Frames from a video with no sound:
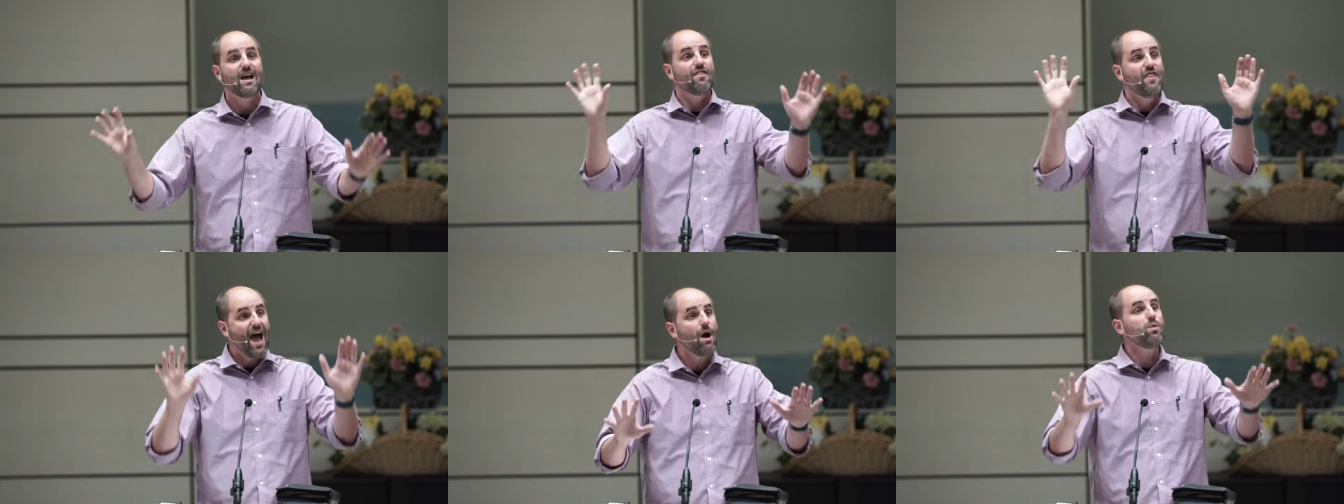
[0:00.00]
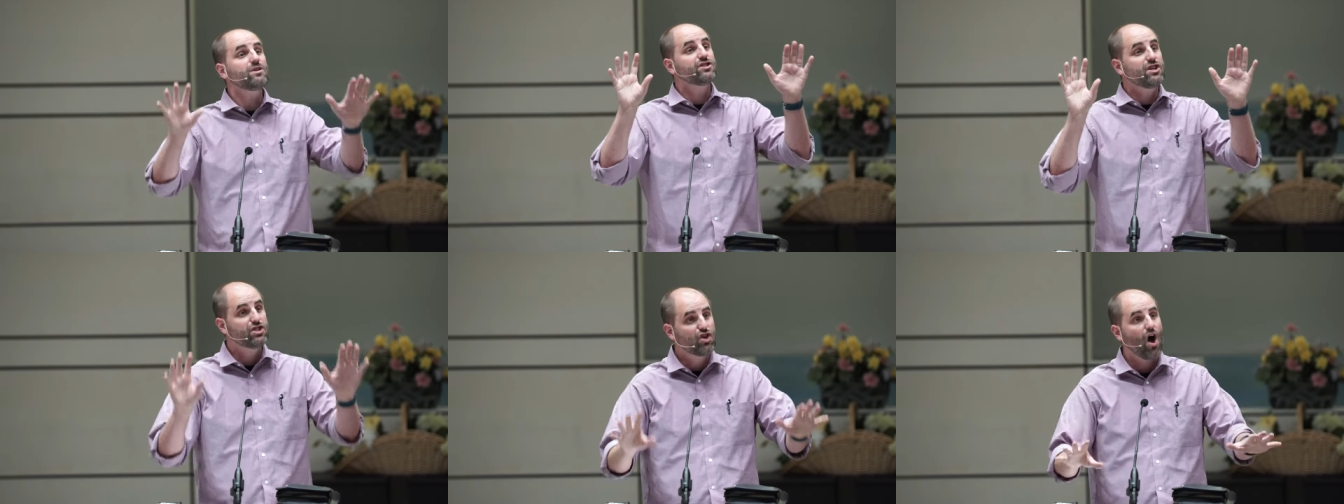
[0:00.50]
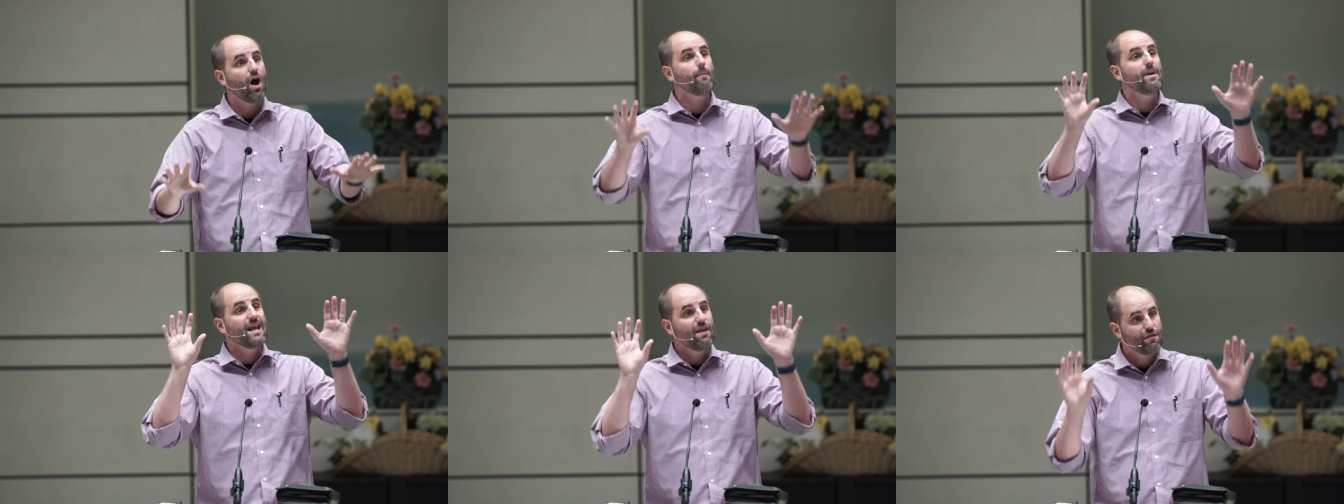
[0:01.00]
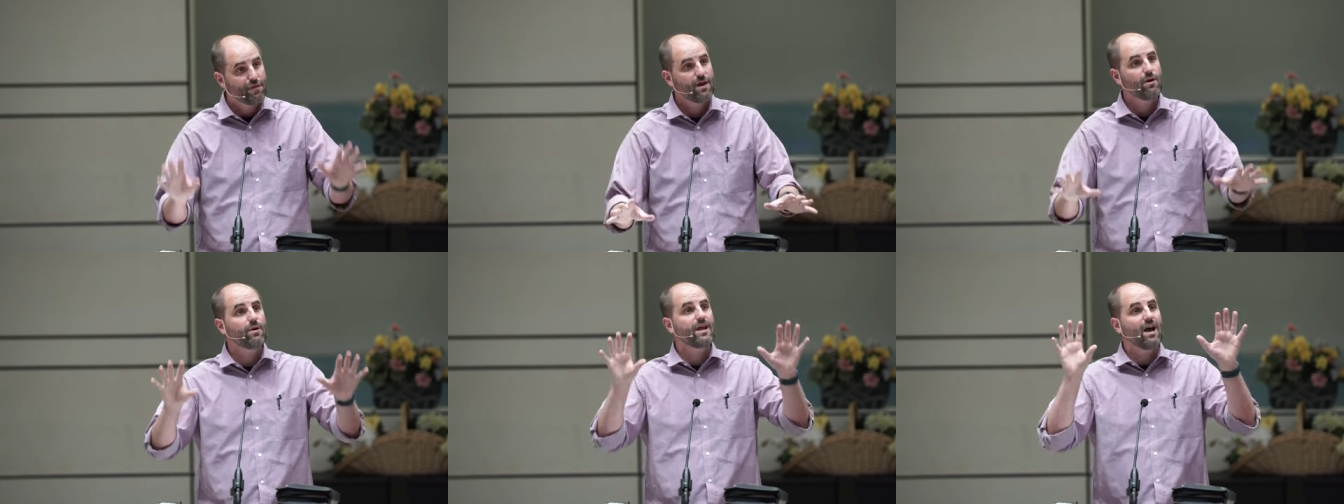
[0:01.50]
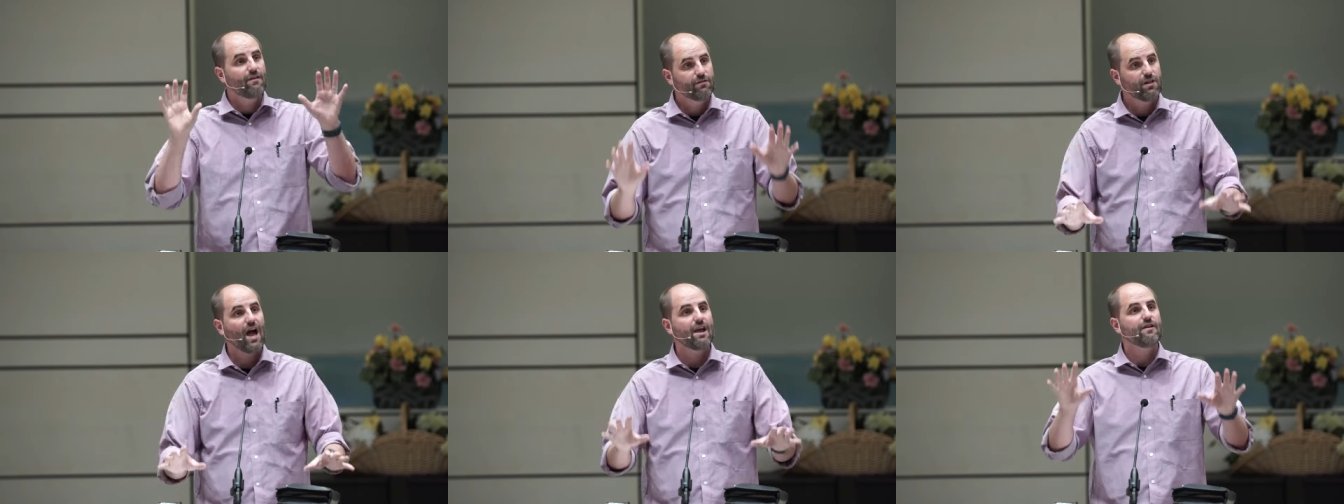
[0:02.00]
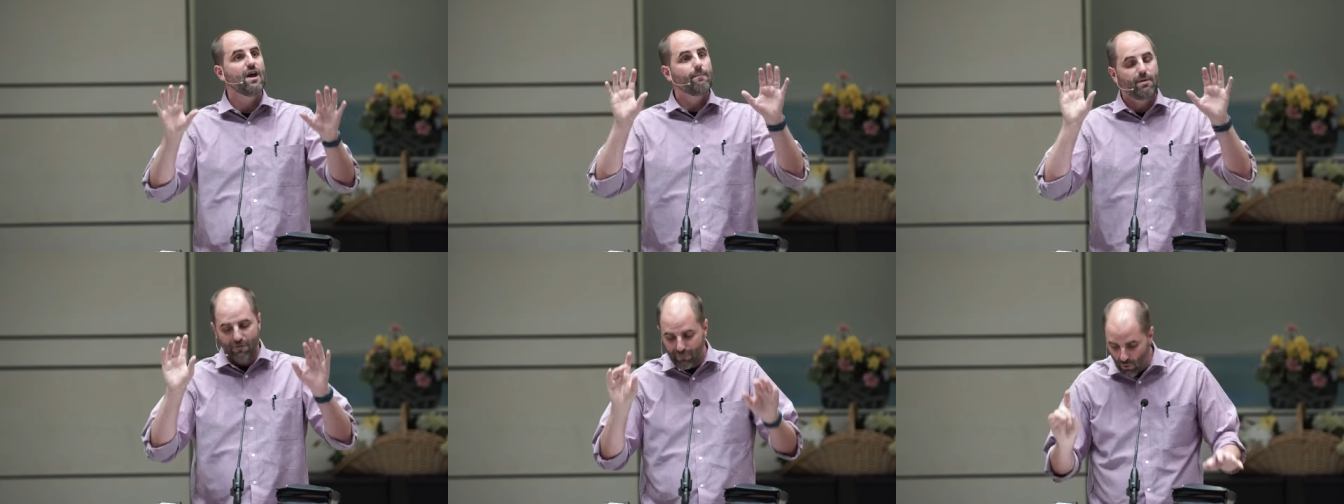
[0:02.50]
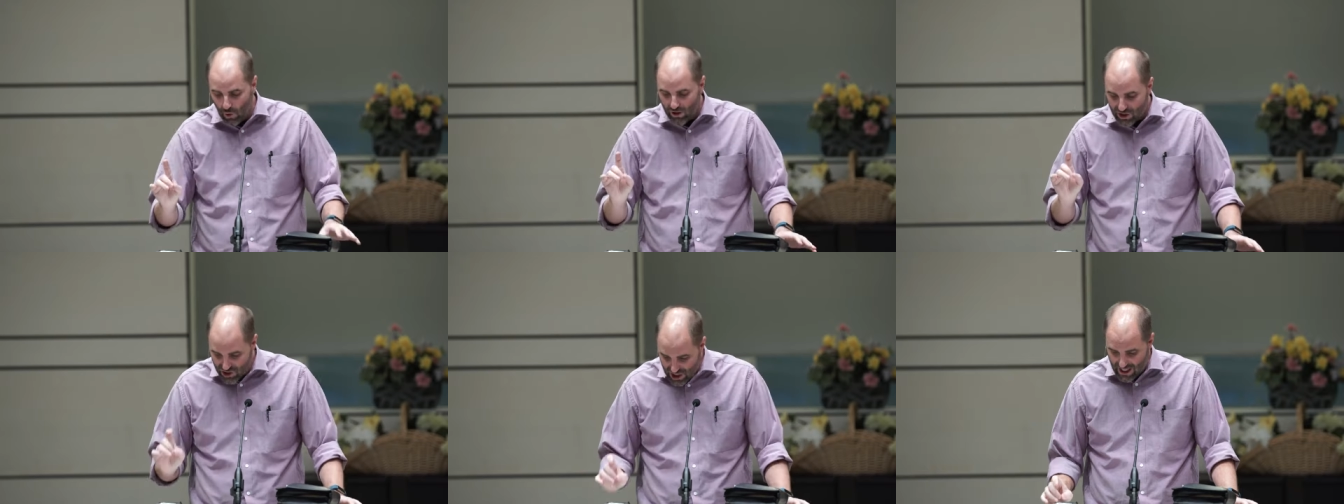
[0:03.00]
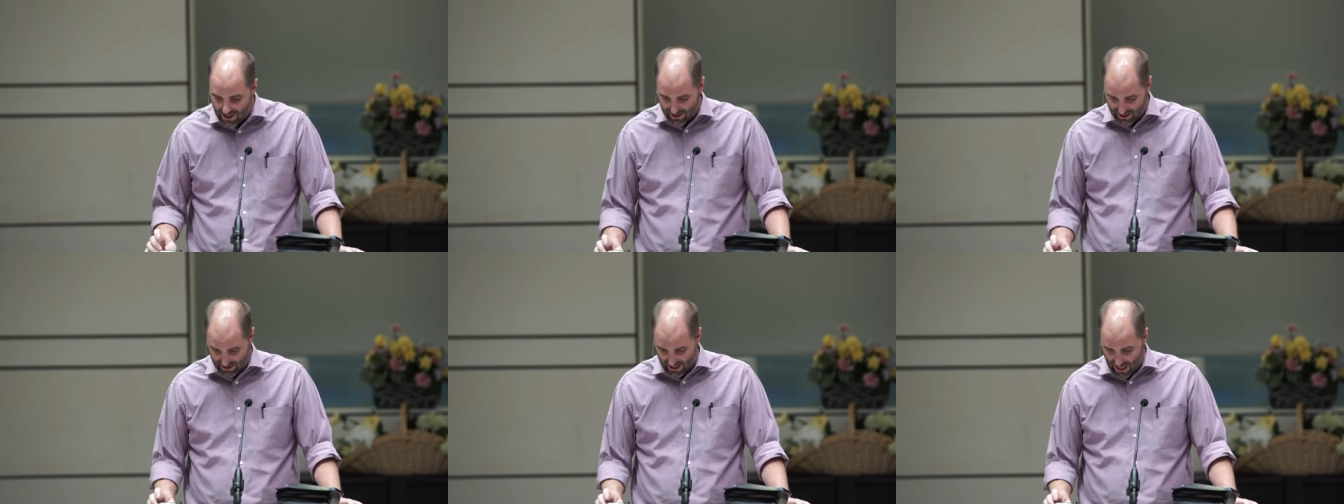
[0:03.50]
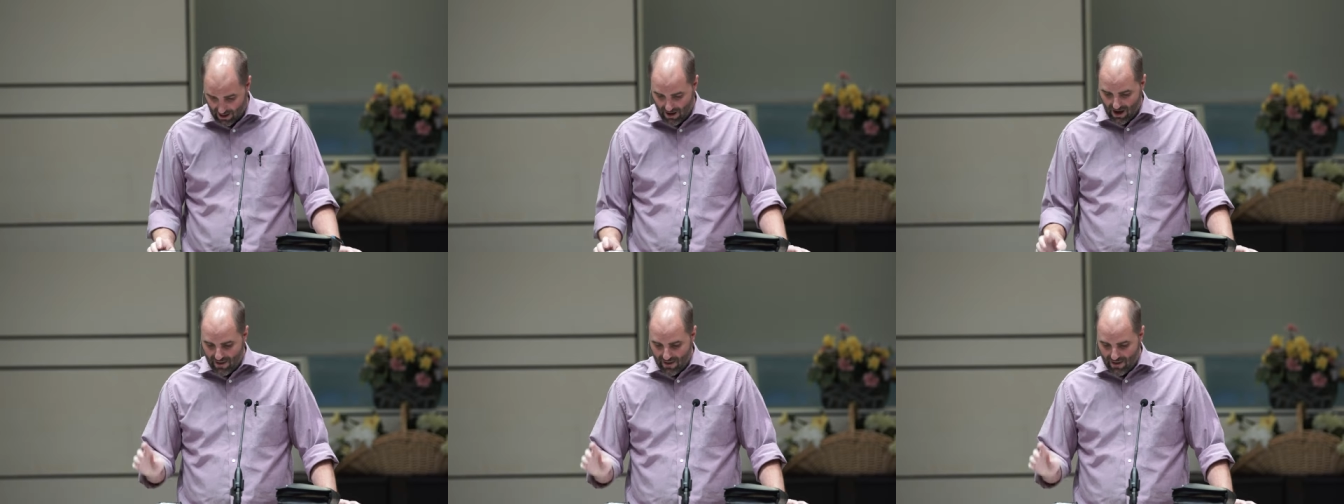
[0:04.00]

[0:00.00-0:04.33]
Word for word: That was the dominant theory of life before Jesus came.